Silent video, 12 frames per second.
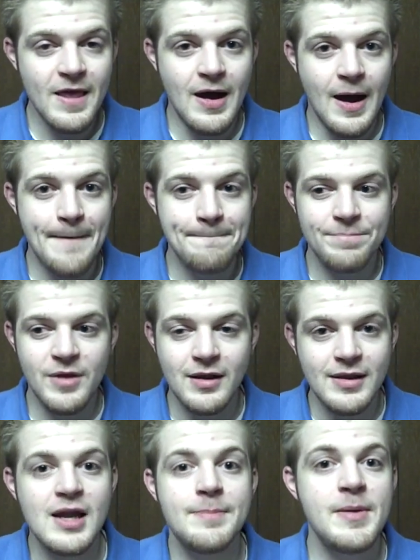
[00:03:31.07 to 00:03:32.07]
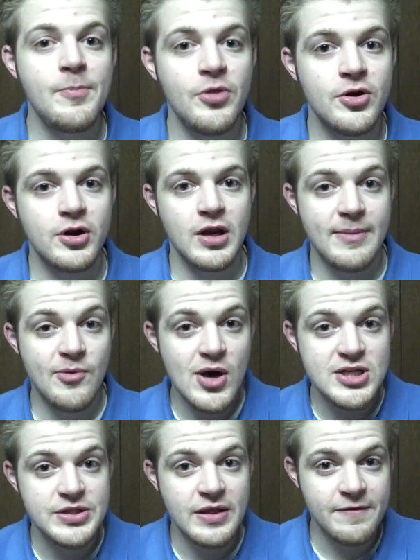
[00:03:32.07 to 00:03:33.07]
Um, a lot of people that are going to be
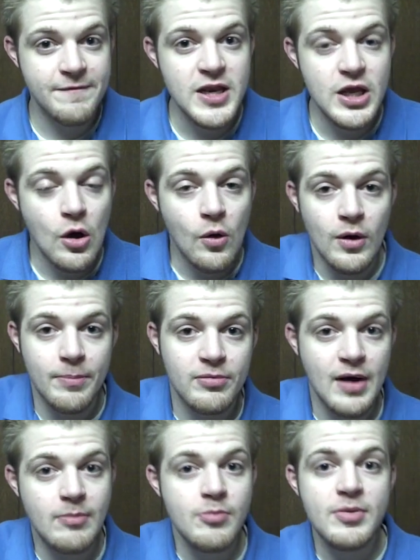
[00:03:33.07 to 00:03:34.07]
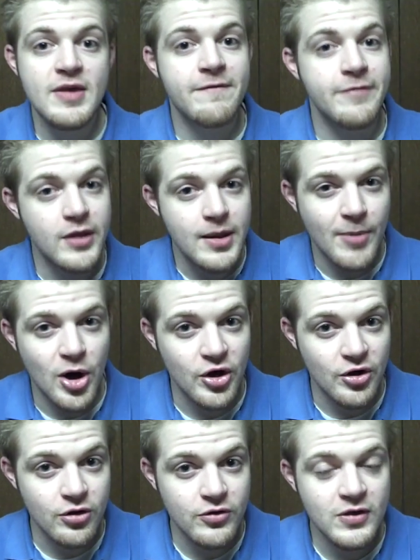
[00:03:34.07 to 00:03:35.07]
watching this video are probably affiliate
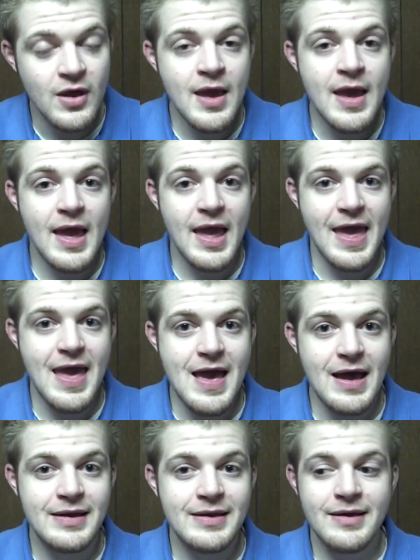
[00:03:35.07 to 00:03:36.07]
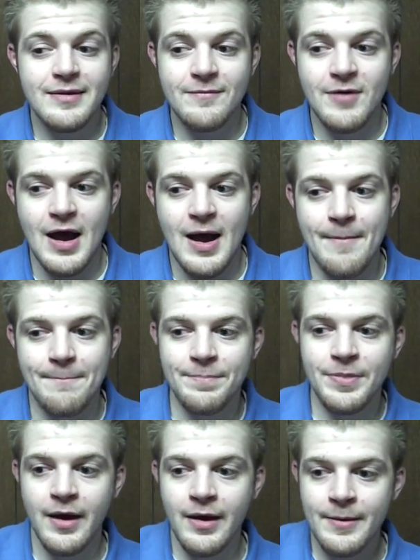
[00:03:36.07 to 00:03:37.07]
marketers, and um,
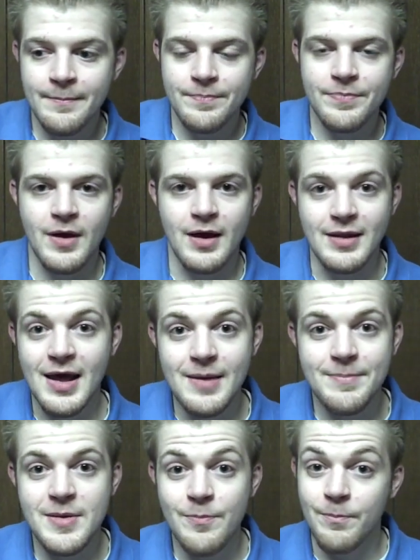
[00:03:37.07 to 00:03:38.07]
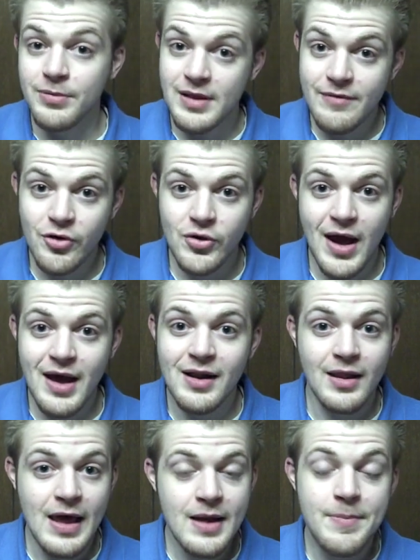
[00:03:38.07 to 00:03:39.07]
a lot of people, believe it or not,
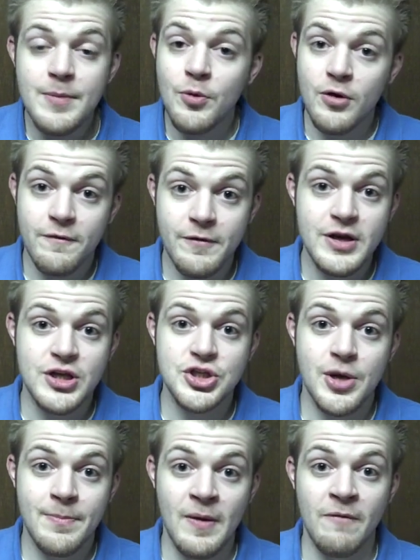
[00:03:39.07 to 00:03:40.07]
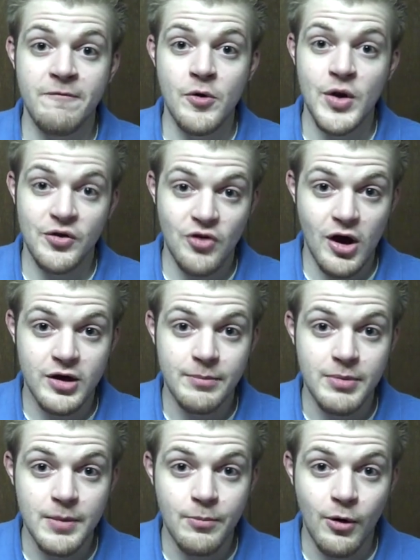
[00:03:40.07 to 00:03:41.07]
a lot of people are afraid to jump on the phone and talk to
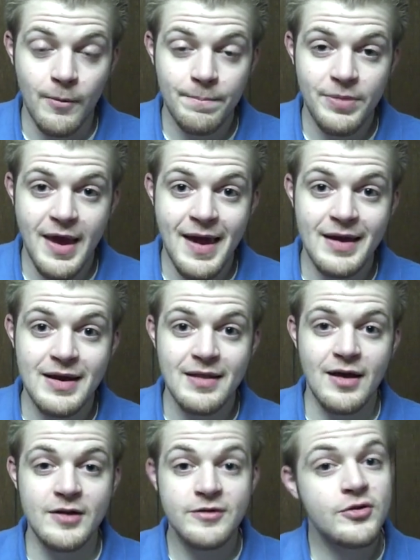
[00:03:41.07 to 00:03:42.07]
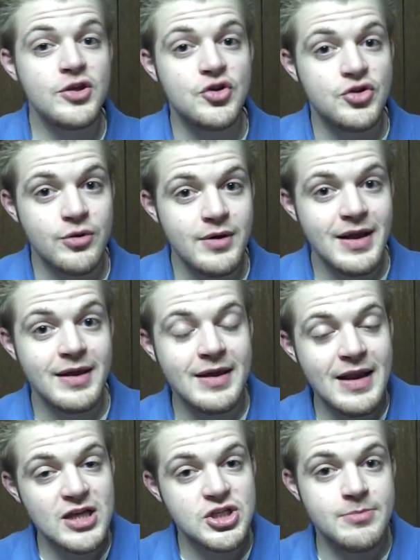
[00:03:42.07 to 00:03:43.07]
people. And it, until you do it, it
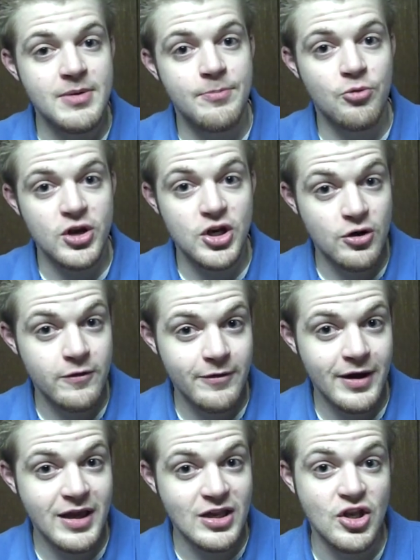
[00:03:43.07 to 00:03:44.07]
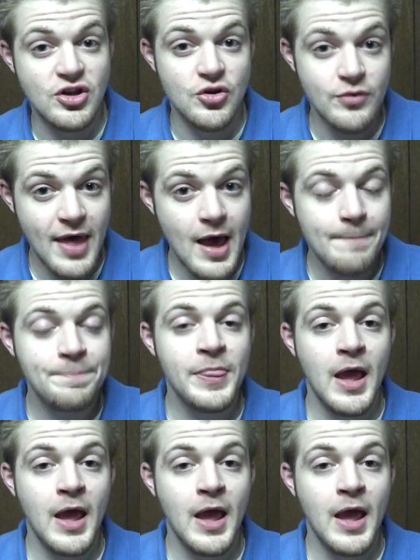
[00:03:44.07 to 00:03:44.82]
can actually be pretty nerve wracking to do that.